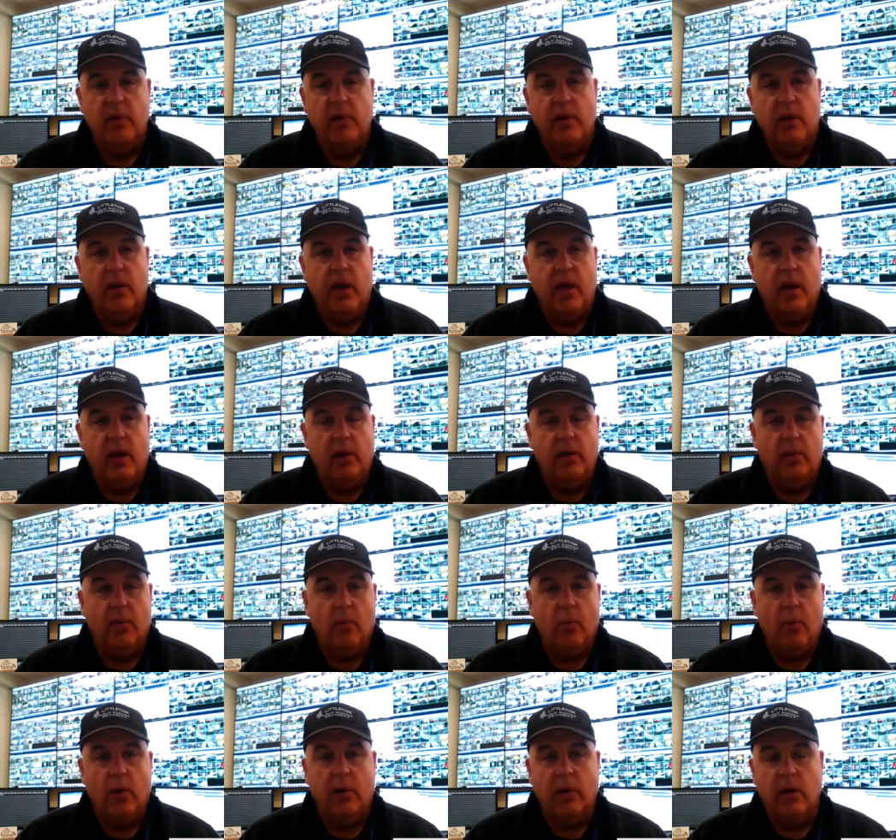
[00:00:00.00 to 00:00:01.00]
and
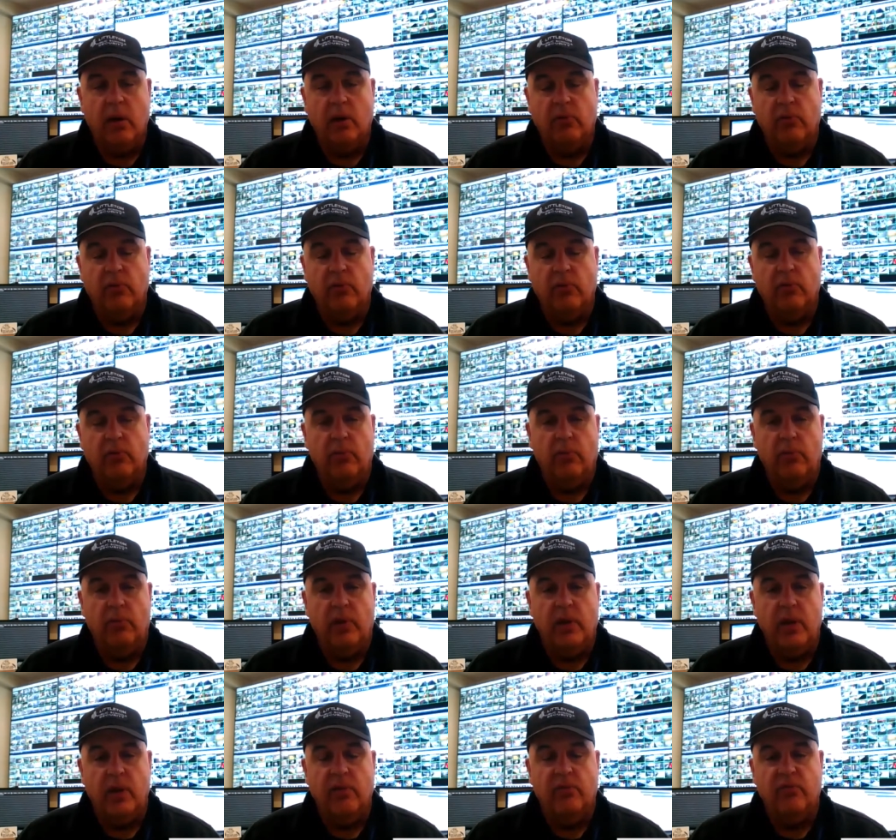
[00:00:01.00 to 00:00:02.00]
working
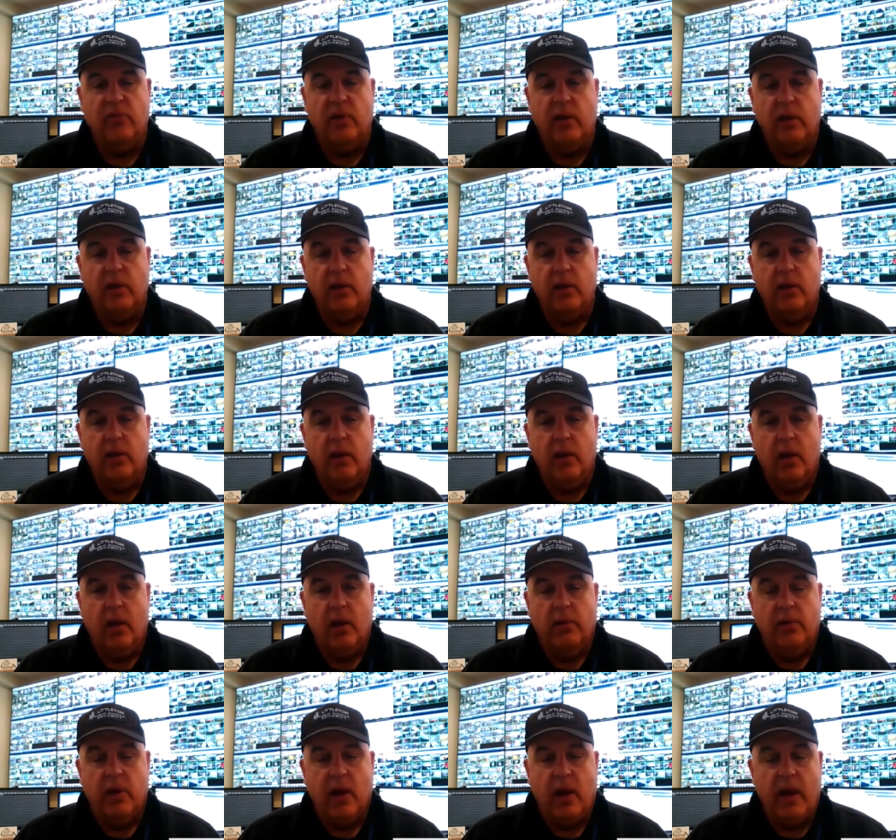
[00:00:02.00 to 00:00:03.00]
through the incident.
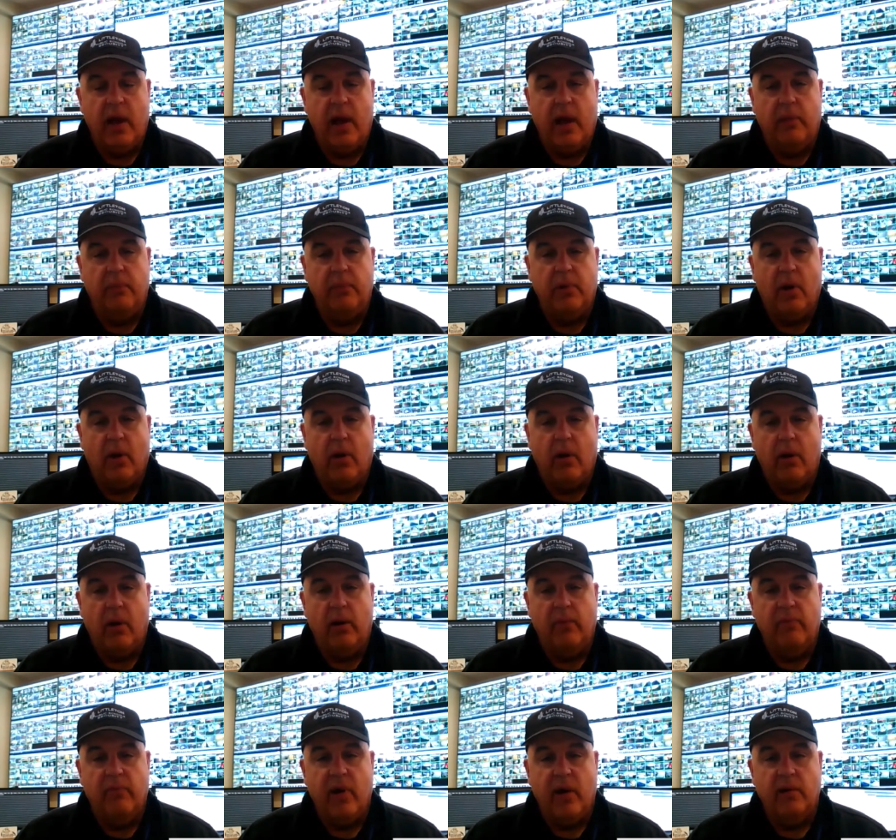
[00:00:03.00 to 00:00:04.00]
Then I have Dara
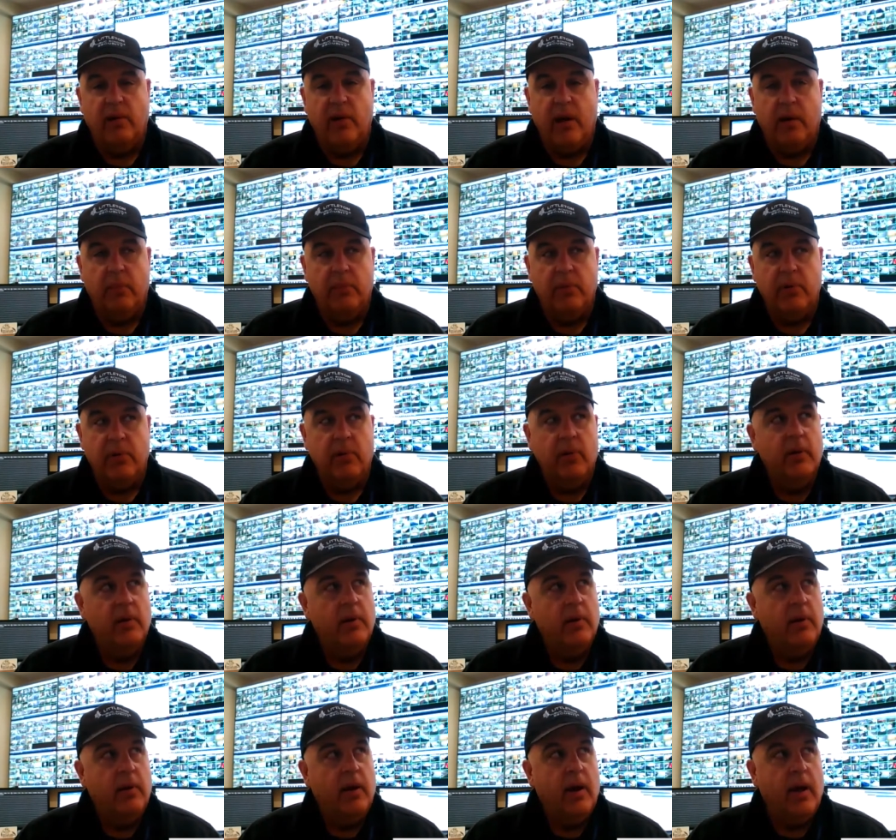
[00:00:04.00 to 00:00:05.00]
Van Kampen,
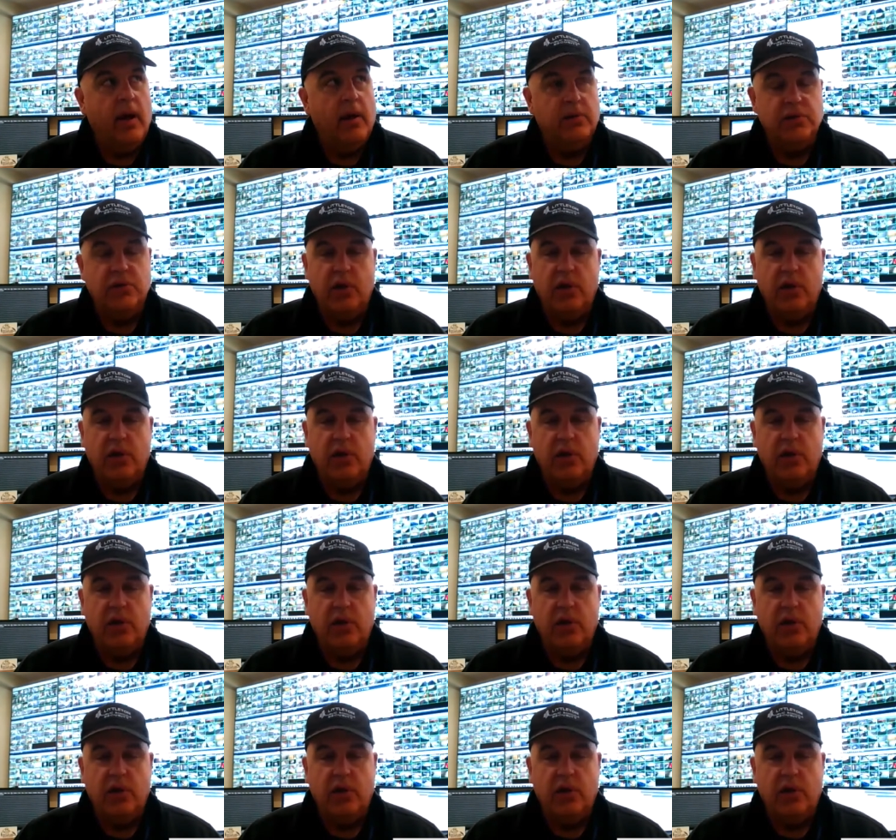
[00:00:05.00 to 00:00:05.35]
and she